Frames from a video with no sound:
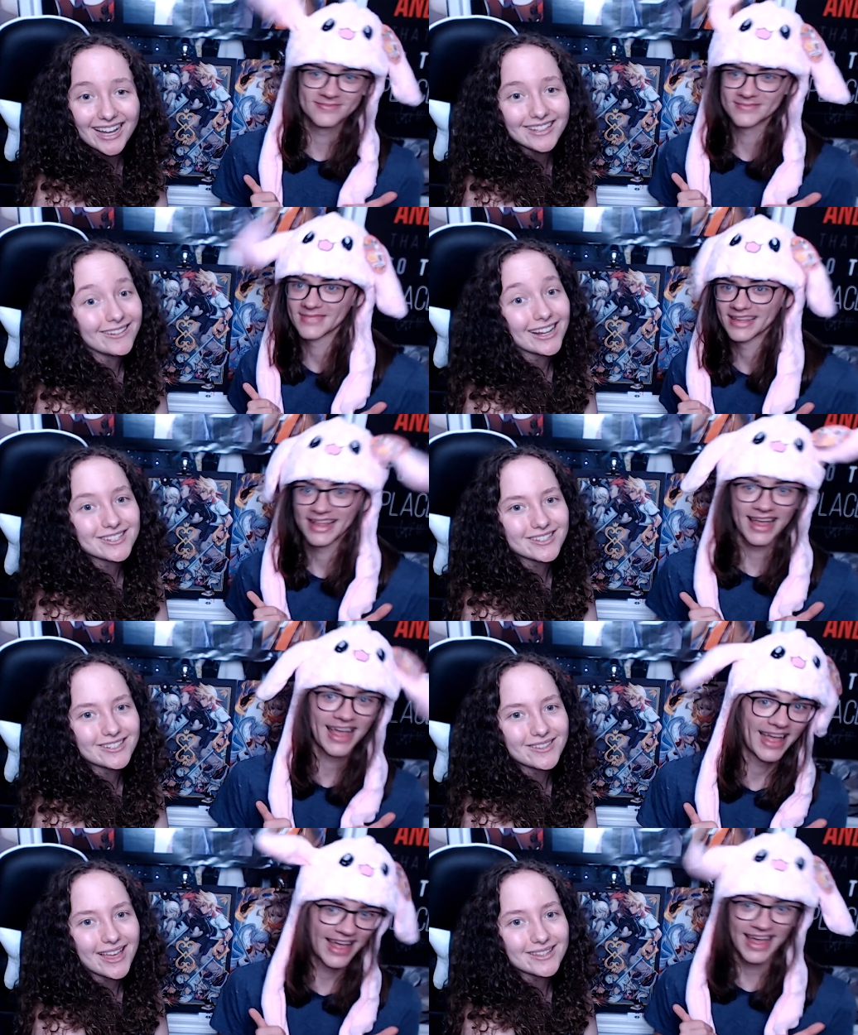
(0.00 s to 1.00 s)
Speaker 1: you guys
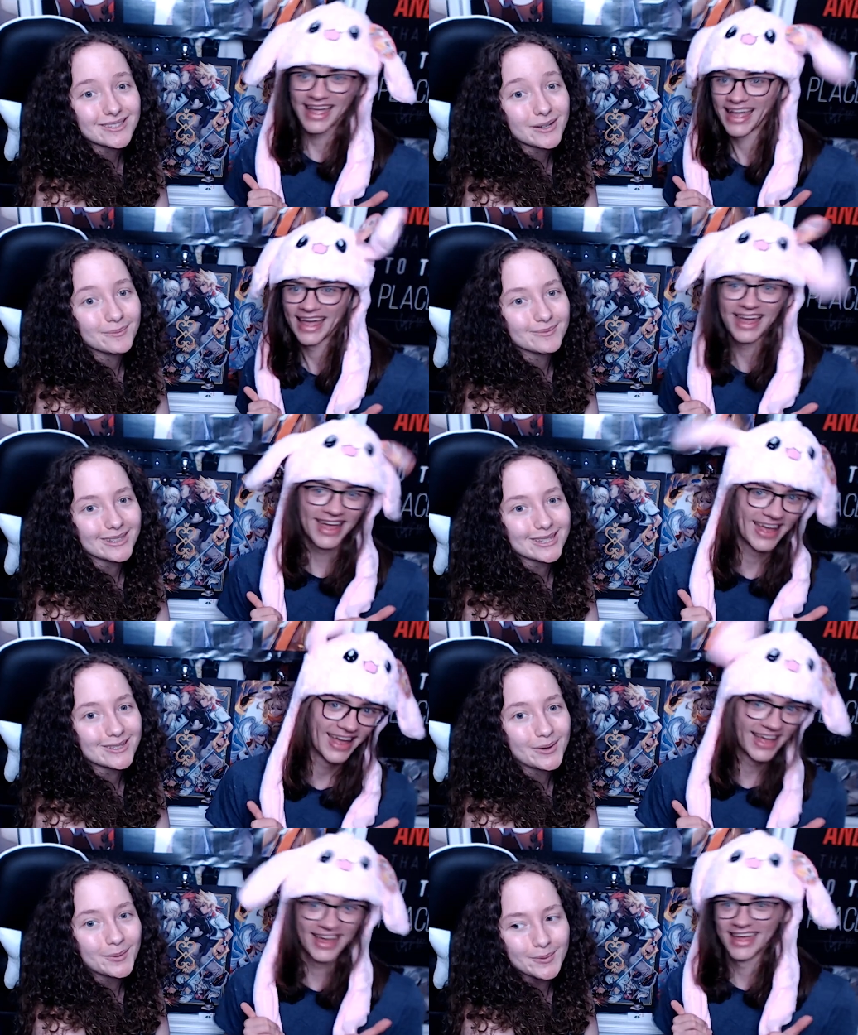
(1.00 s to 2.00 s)
should do that, so let's go.